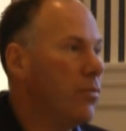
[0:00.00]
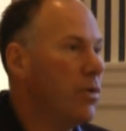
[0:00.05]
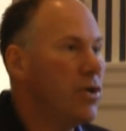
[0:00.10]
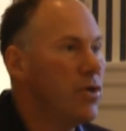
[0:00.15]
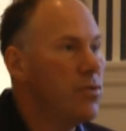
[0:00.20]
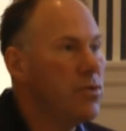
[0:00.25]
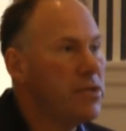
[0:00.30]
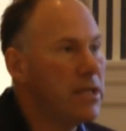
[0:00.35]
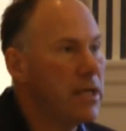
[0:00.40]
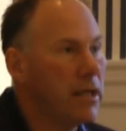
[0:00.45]

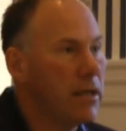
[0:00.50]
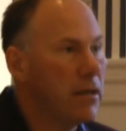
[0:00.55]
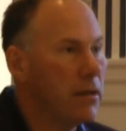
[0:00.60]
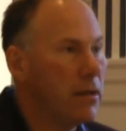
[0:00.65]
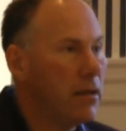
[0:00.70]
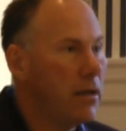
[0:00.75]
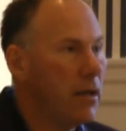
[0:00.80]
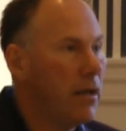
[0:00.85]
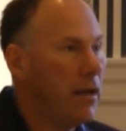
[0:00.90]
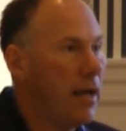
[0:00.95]
reducing
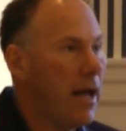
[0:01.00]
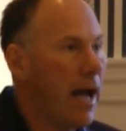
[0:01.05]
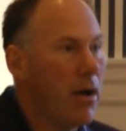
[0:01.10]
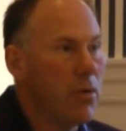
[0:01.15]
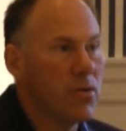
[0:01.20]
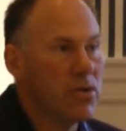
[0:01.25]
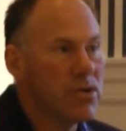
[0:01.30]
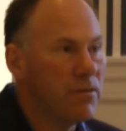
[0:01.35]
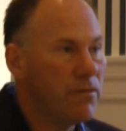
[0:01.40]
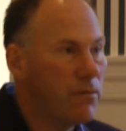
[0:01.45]

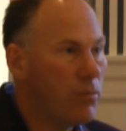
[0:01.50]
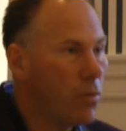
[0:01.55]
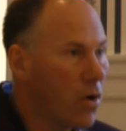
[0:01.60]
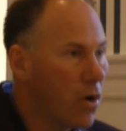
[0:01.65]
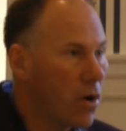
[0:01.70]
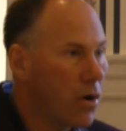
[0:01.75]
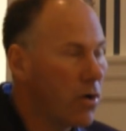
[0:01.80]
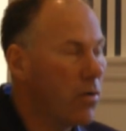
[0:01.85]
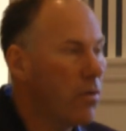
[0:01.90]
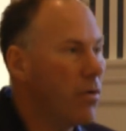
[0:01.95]
hours of
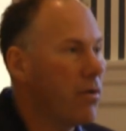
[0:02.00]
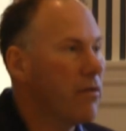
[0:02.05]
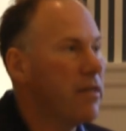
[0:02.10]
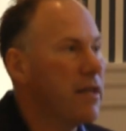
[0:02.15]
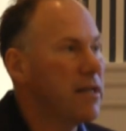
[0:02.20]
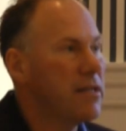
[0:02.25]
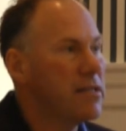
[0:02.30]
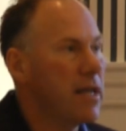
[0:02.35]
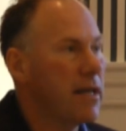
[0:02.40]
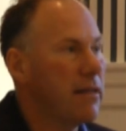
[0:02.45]
work, or
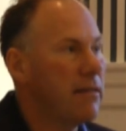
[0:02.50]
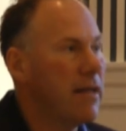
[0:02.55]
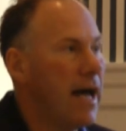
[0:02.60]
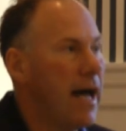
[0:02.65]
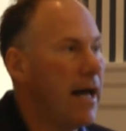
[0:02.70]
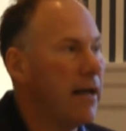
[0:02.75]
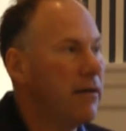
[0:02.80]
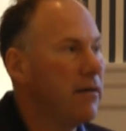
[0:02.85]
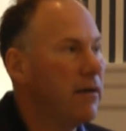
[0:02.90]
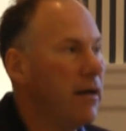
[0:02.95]
things like
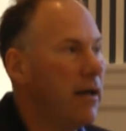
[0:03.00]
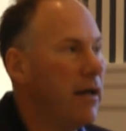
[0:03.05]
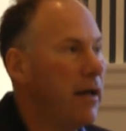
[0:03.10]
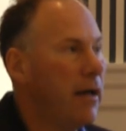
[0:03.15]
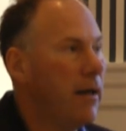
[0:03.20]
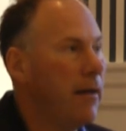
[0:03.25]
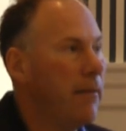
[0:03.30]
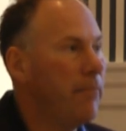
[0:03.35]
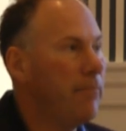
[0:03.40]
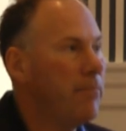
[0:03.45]
that.
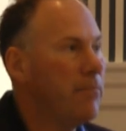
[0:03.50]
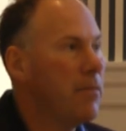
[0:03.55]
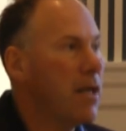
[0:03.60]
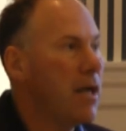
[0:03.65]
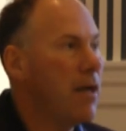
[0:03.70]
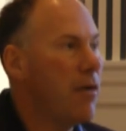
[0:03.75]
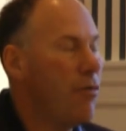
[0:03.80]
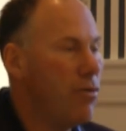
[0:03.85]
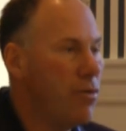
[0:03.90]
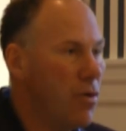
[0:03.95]

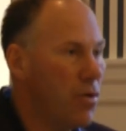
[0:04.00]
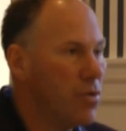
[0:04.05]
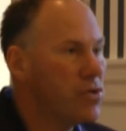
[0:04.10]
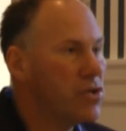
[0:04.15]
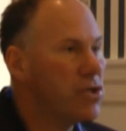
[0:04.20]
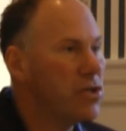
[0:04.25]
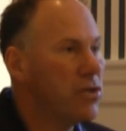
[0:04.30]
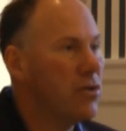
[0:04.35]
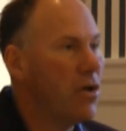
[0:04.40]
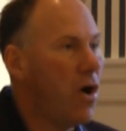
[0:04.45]

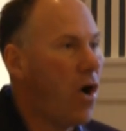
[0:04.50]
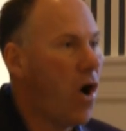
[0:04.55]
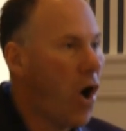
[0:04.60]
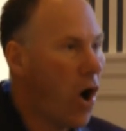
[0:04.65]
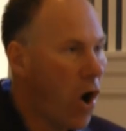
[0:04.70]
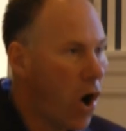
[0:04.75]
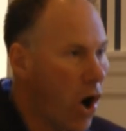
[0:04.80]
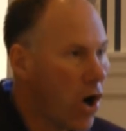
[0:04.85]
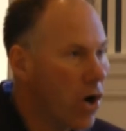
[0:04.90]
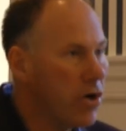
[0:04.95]
Those
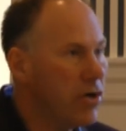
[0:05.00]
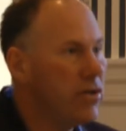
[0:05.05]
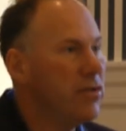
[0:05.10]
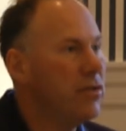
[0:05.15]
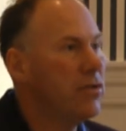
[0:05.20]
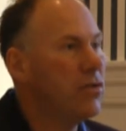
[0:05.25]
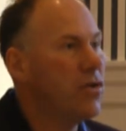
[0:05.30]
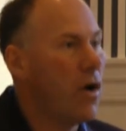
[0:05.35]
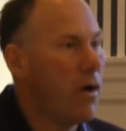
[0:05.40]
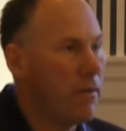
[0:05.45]
hard
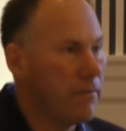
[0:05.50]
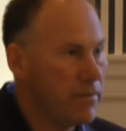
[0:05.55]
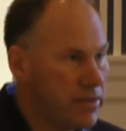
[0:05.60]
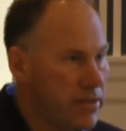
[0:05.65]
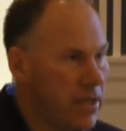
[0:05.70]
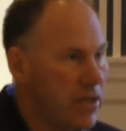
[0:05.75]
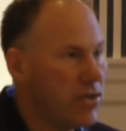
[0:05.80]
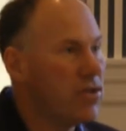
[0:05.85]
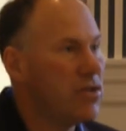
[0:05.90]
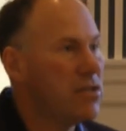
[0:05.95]

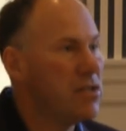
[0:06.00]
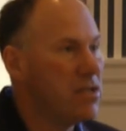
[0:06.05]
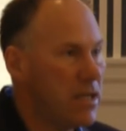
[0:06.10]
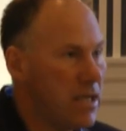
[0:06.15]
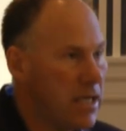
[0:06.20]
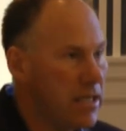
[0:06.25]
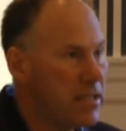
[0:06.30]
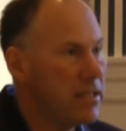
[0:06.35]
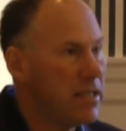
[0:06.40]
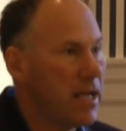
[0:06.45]
conversations
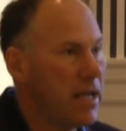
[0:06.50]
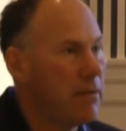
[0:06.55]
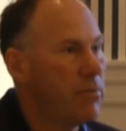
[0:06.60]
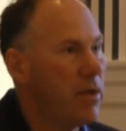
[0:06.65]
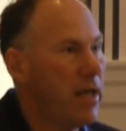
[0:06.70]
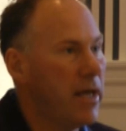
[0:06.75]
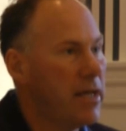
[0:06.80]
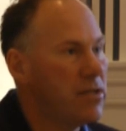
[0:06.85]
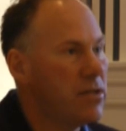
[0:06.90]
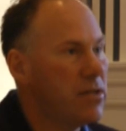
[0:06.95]
need to take
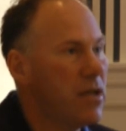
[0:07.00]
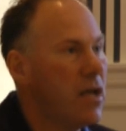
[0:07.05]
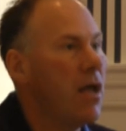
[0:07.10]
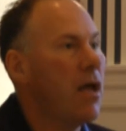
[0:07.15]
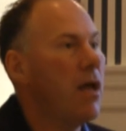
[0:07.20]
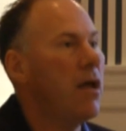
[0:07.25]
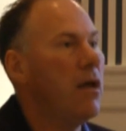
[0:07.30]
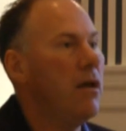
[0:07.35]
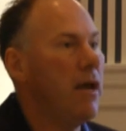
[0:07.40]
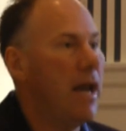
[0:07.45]
place
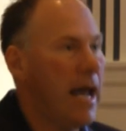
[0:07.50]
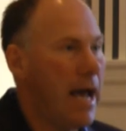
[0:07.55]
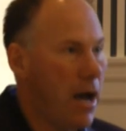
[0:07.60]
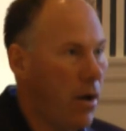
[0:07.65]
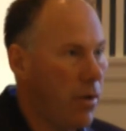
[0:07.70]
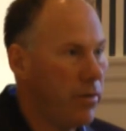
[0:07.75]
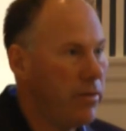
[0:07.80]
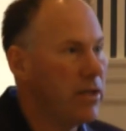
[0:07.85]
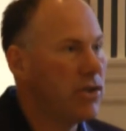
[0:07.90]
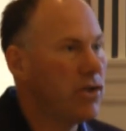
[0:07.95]

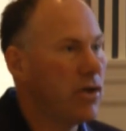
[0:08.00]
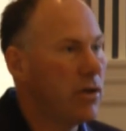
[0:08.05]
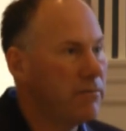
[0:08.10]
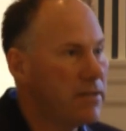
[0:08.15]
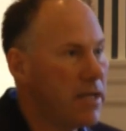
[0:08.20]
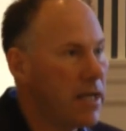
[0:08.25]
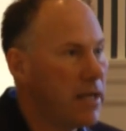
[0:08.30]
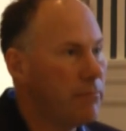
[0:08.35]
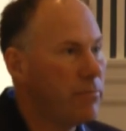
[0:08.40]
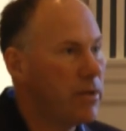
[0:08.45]
now. They should have
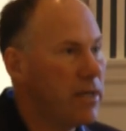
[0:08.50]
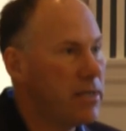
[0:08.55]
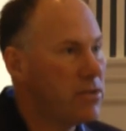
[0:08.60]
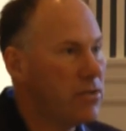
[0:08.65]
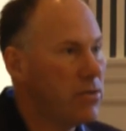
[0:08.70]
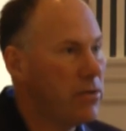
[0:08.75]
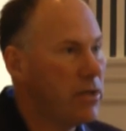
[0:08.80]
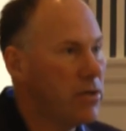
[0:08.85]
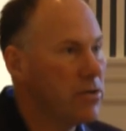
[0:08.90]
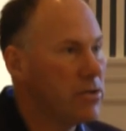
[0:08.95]
taken place
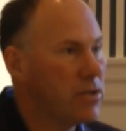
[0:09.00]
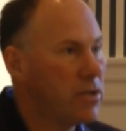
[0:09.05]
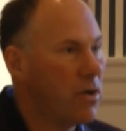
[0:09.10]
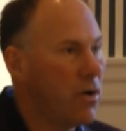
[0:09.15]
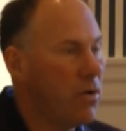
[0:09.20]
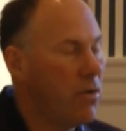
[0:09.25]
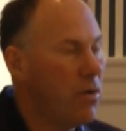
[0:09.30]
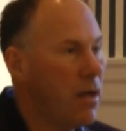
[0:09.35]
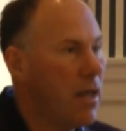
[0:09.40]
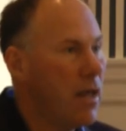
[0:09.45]
2 years
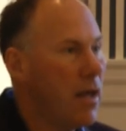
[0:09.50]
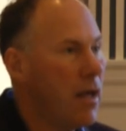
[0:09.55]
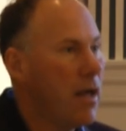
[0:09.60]
ago.